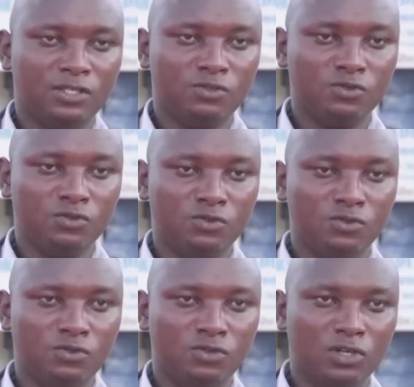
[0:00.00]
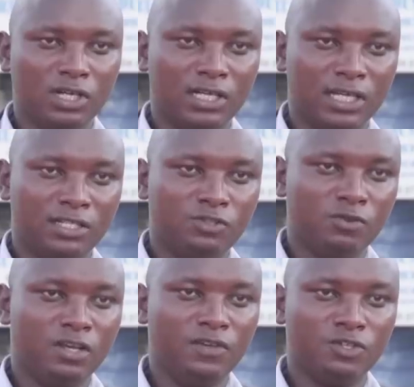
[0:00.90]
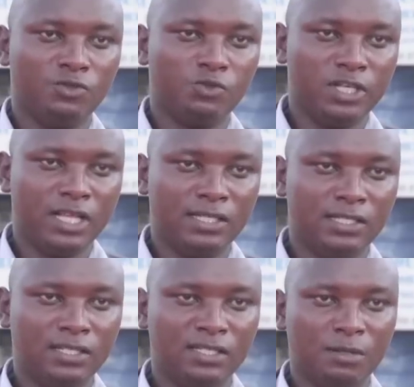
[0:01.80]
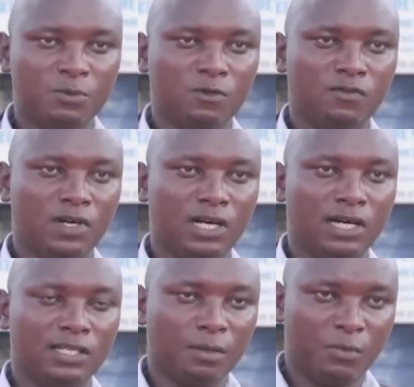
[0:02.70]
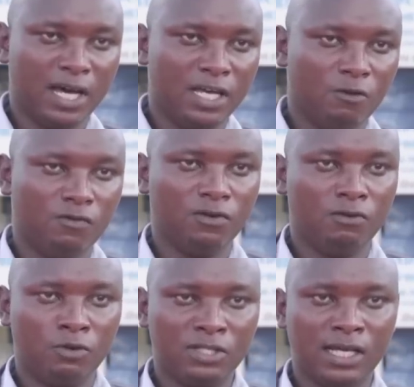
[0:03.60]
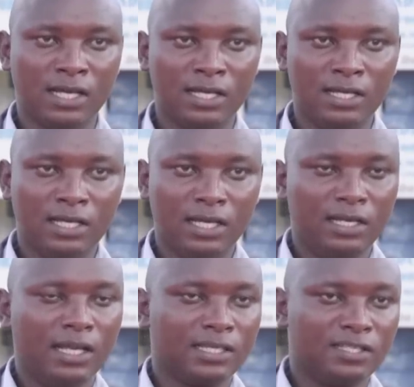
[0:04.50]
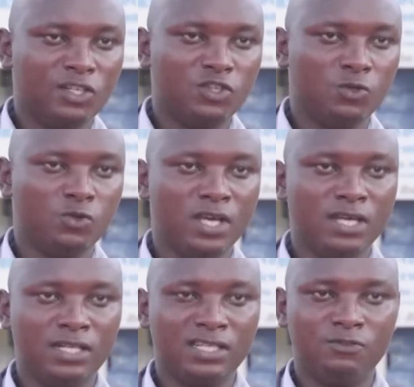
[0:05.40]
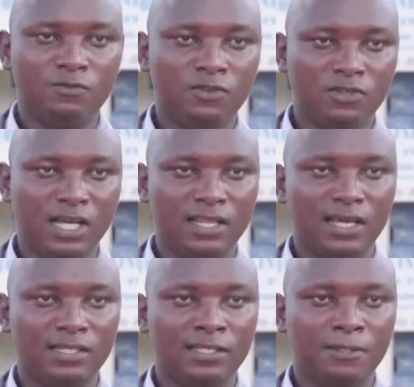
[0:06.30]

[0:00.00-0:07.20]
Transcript: to uh, get to the Vision twenty thirty in terms of uh, supply of water and extension to the areas that we've not done that.